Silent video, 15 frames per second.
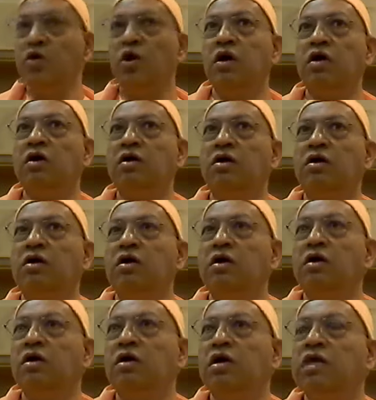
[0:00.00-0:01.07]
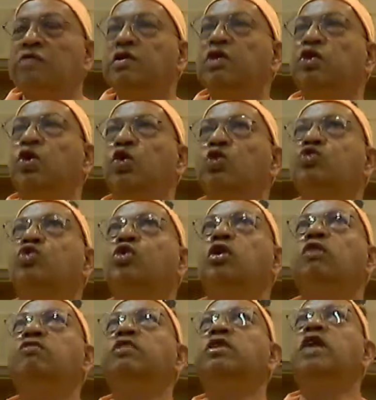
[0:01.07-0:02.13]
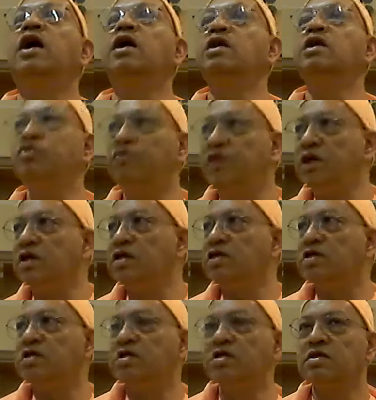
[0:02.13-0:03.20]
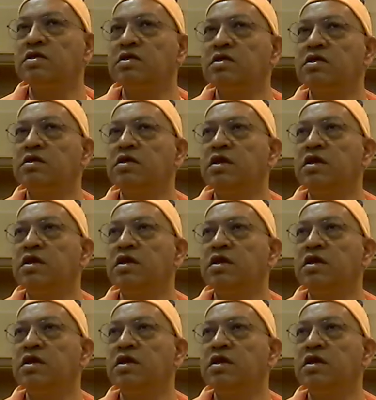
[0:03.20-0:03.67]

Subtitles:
There you are. Even those who live in the higher spheres.